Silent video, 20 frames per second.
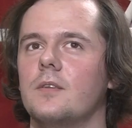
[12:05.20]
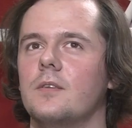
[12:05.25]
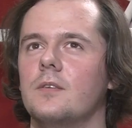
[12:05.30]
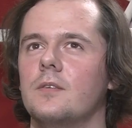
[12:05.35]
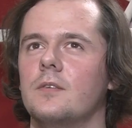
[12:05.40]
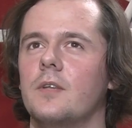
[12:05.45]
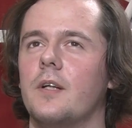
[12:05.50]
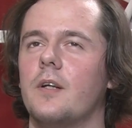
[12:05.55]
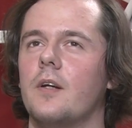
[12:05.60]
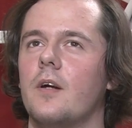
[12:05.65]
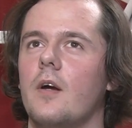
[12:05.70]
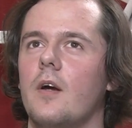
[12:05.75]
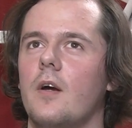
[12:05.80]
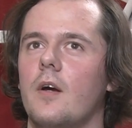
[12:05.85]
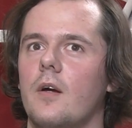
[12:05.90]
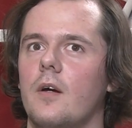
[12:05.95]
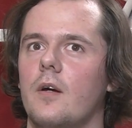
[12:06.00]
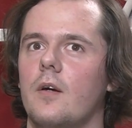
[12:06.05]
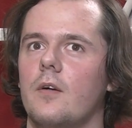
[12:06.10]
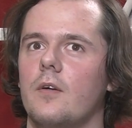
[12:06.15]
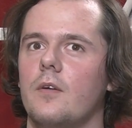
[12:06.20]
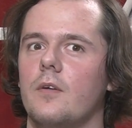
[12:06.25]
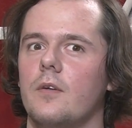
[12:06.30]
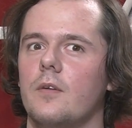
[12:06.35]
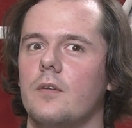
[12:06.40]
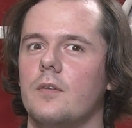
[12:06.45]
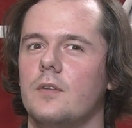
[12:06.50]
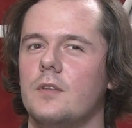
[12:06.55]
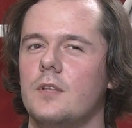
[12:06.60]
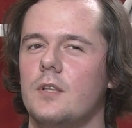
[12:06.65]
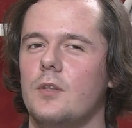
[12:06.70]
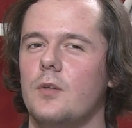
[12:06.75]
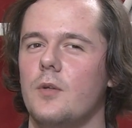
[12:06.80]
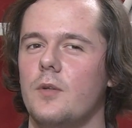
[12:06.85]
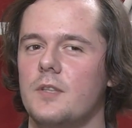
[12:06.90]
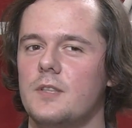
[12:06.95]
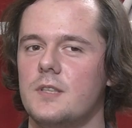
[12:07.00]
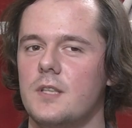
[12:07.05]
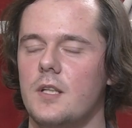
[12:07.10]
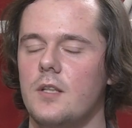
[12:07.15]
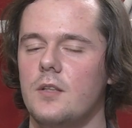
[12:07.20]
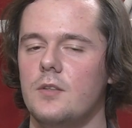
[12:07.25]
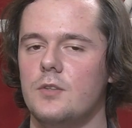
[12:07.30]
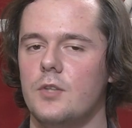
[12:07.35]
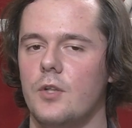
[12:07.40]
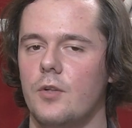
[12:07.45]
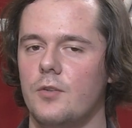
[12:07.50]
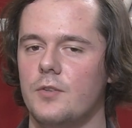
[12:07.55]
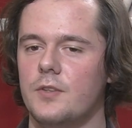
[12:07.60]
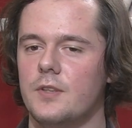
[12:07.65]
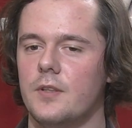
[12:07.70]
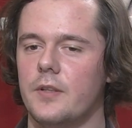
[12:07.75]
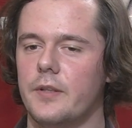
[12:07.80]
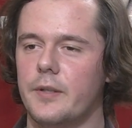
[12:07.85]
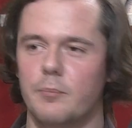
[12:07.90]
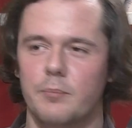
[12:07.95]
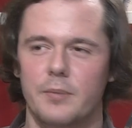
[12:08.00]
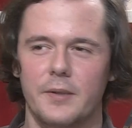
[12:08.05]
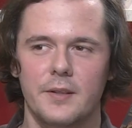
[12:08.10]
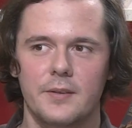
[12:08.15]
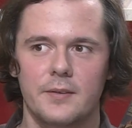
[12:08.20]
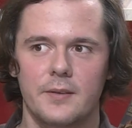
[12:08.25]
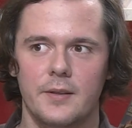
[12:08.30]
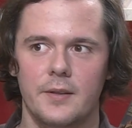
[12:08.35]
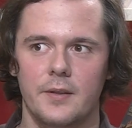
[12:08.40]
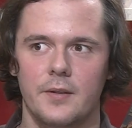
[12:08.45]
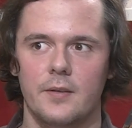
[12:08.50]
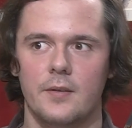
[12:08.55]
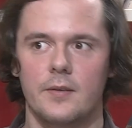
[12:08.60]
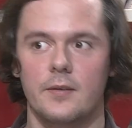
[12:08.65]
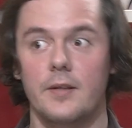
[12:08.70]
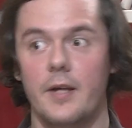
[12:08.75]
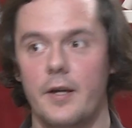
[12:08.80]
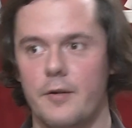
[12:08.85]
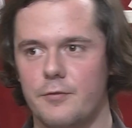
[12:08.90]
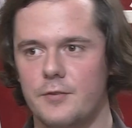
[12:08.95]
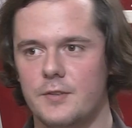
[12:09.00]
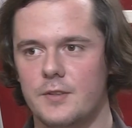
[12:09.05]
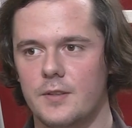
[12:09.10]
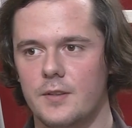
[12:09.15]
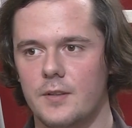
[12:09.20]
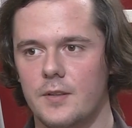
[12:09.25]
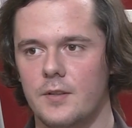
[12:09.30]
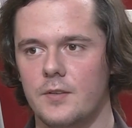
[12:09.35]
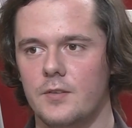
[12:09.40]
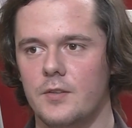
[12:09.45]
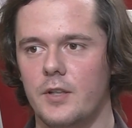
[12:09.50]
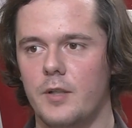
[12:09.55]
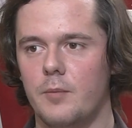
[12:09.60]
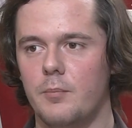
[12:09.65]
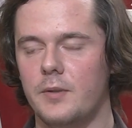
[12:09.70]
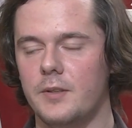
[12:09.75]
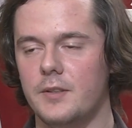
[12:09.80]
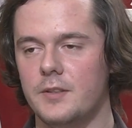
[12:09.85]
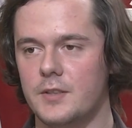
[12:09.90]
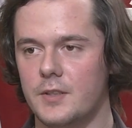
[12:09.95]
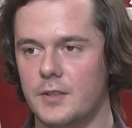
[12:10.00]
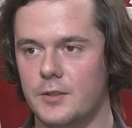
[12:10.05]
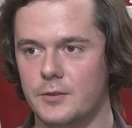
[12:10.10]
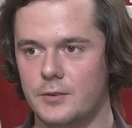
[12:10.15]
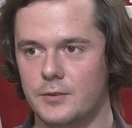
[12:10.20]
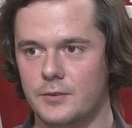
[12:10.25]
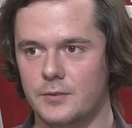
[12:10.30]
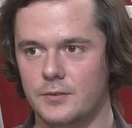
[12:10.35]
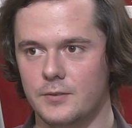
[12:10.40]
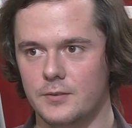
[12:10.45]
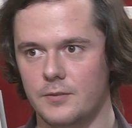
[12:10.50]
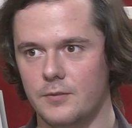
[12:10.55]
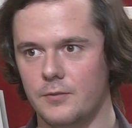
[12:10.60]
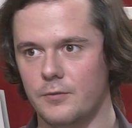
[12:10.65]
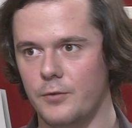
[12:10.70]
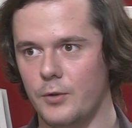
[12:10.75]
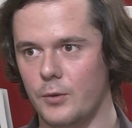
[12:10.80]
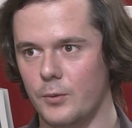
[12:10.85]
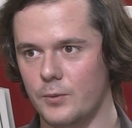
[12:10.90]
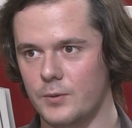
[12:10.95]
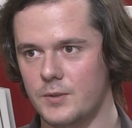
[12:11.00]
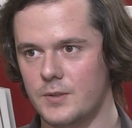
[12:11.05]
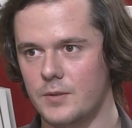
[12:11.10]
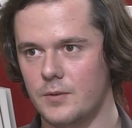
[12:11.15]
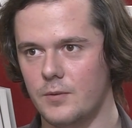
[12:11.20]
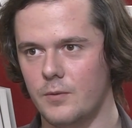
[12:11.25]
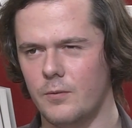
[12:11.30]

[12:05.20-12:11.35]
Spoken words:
like, the USA turned completely left in their political views